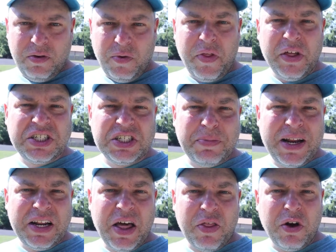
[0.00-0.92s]
Well, this has
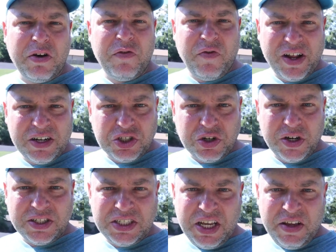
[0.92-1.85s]
been another adventure
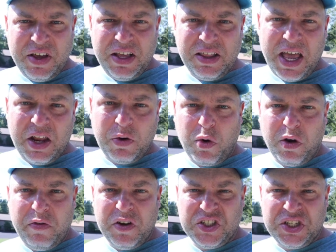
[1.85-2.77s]
in TV land, where
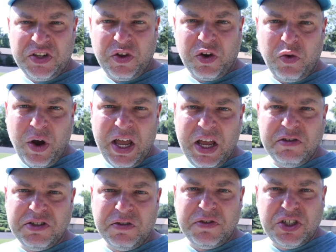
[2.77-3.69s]
we visited the
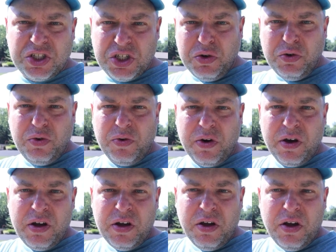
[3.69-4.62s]
graves of two
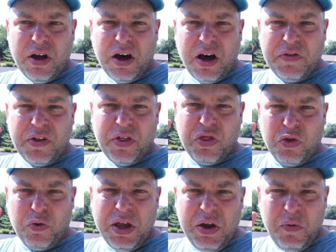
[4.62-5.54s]
of the
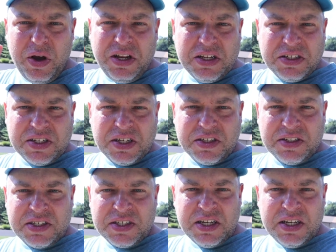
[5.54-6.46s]
three
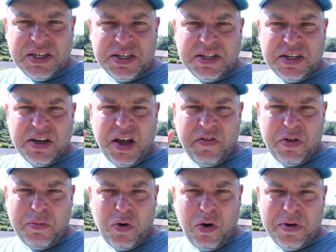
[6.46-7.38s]
witnesses of
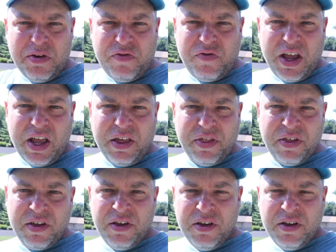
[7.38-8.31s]
the Mormon faith,